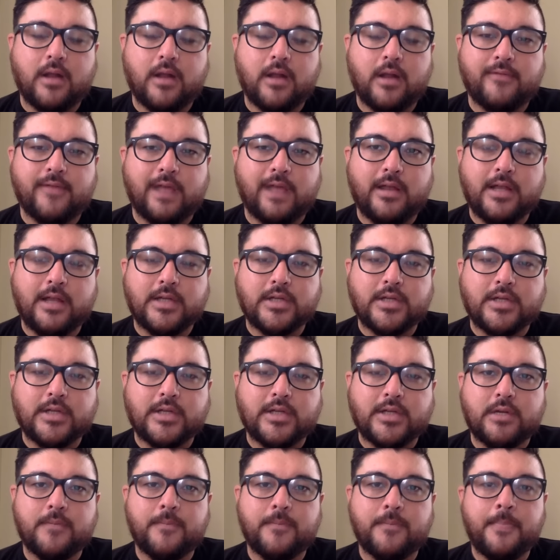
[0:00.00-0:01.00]
product
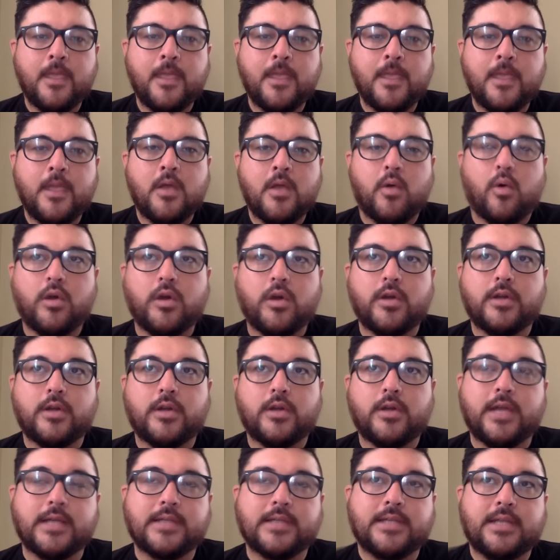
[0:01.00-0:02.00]
validation
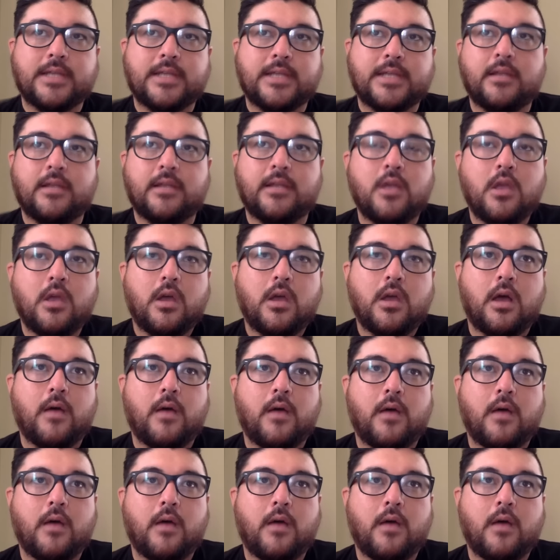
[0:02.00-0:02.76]
or you're testing